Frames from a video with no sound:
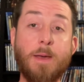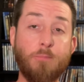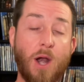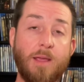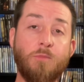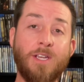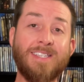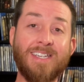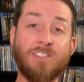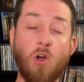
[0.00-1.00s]
Prime
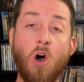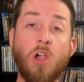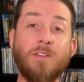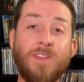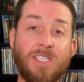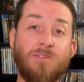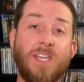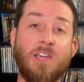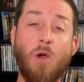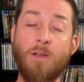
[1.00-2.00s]
reason is all of this
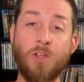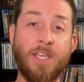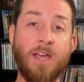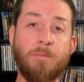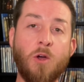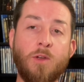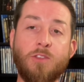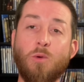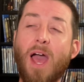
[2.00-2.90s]
video, everything I'm going through.